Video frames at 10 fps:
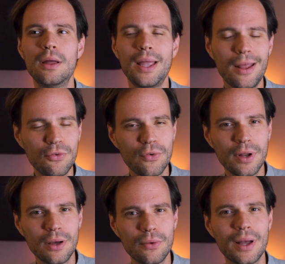And for
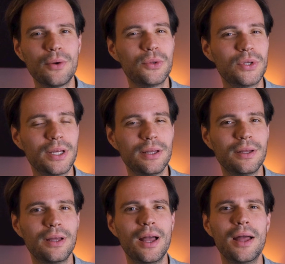now, I would say,
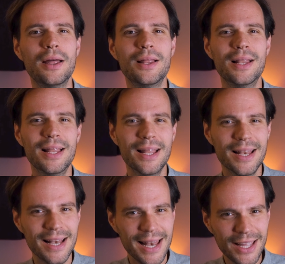
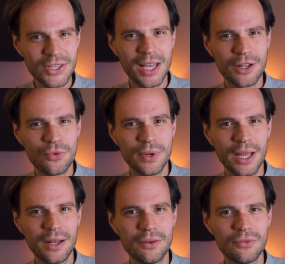let's get
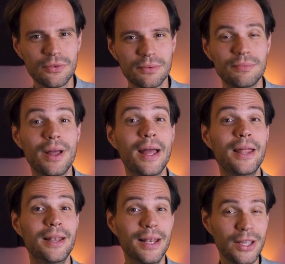creative
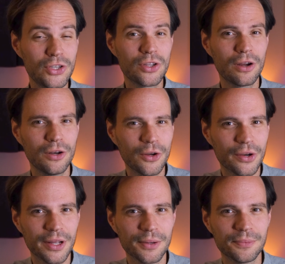and let's start
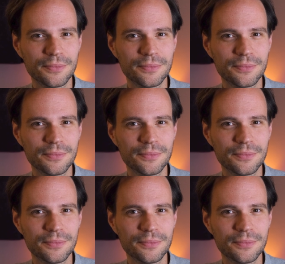learning.